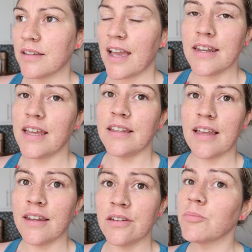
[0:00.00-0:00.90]
edited
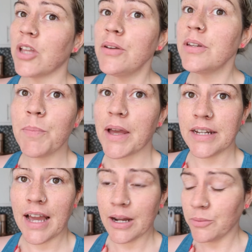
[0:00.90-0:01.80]
and uploaded by
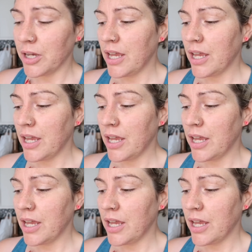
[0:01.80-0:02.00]
now.